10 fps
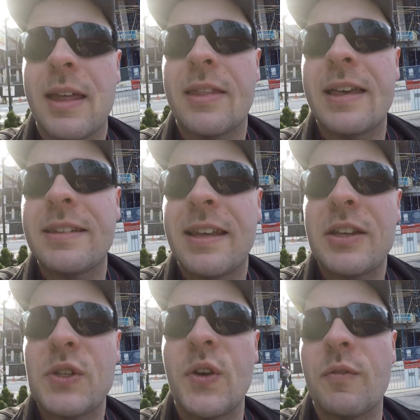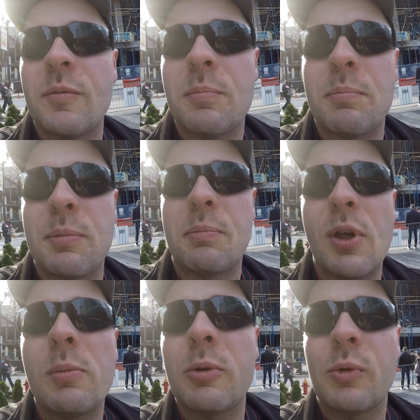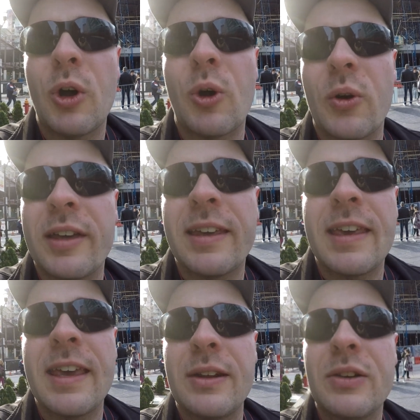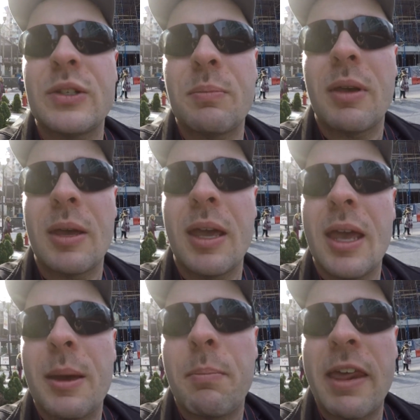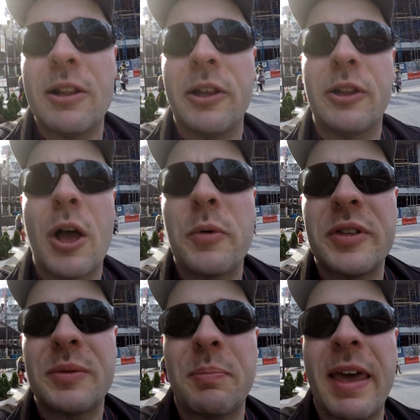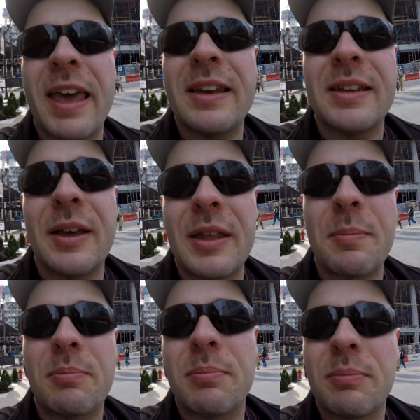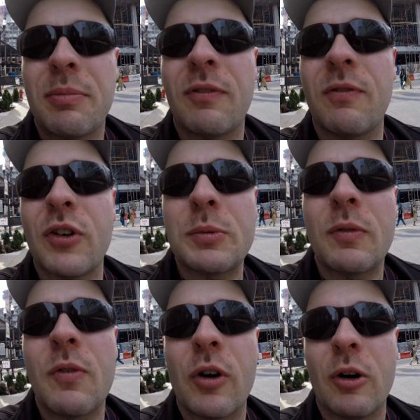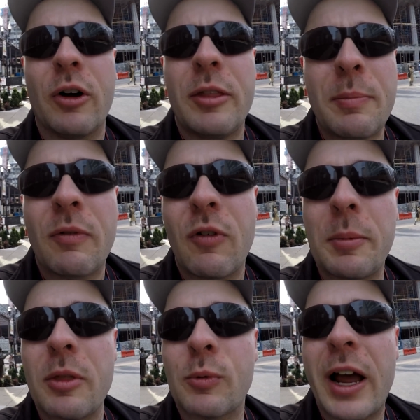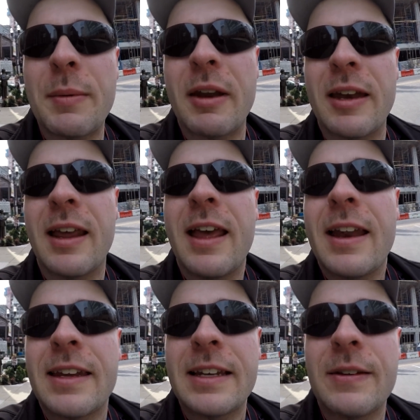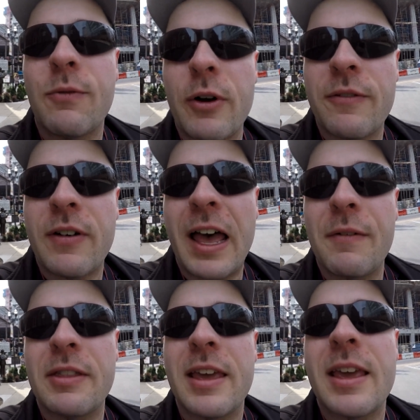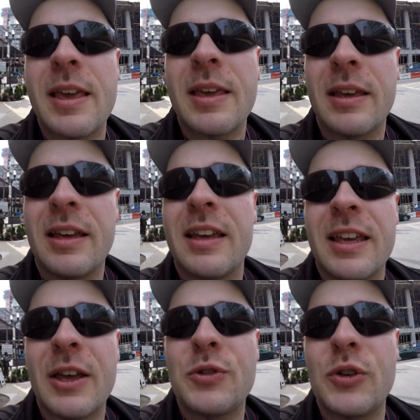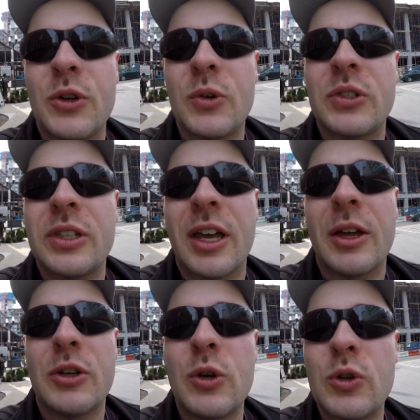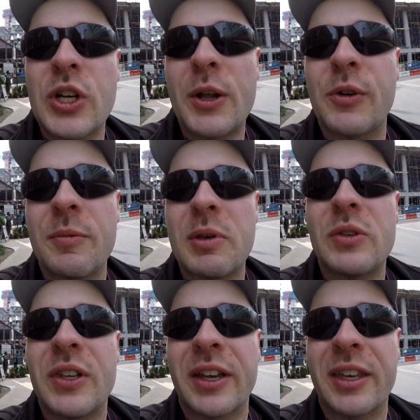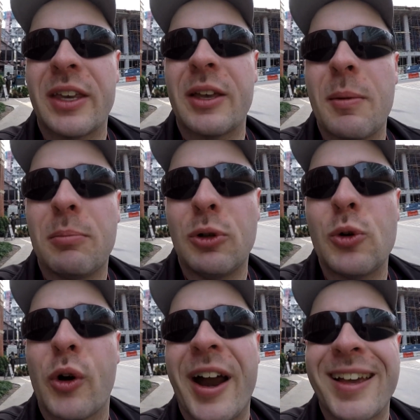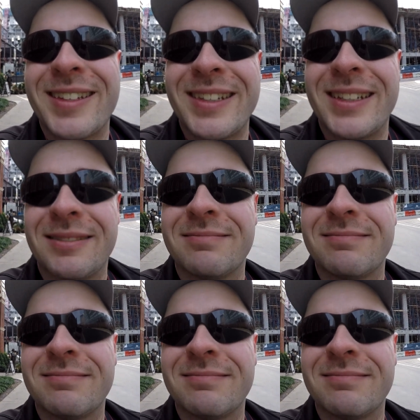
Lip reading: That's a statue of Bill Monroe. He and his mandolin, along with his band, they performed at the Ryman in 1945, and they introduced a new genre of music, bluegrass.